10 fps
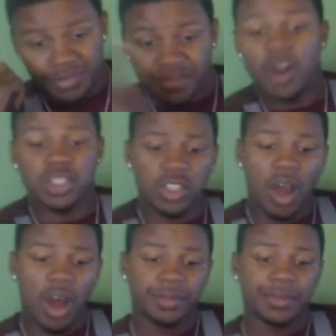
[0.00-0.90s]
First
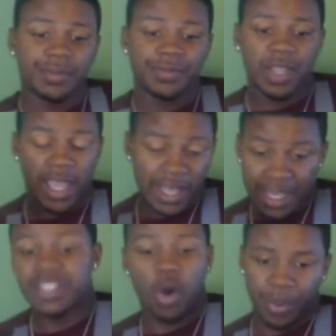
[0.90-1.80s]
off, it
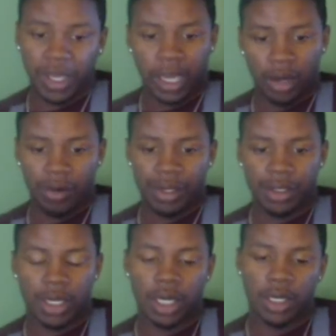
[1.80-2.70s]
is open
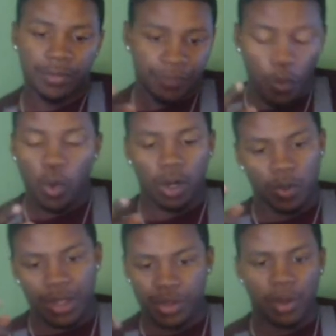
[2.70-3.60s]
carry for
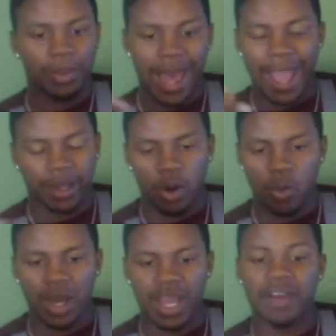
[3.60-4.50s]
whether you're black
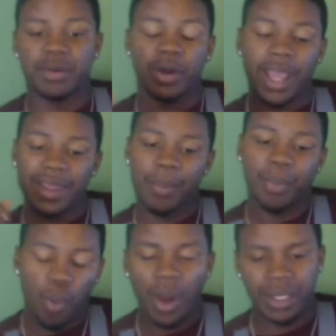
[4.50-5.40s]
or whatever. And the
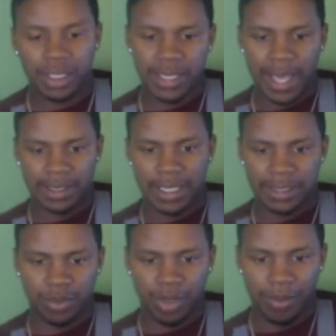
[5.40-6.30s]
point that
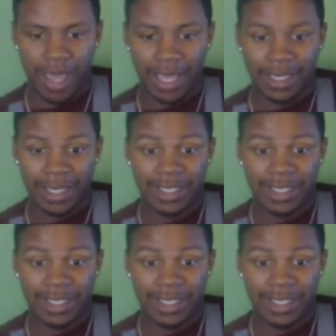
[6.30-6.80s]
needs to be made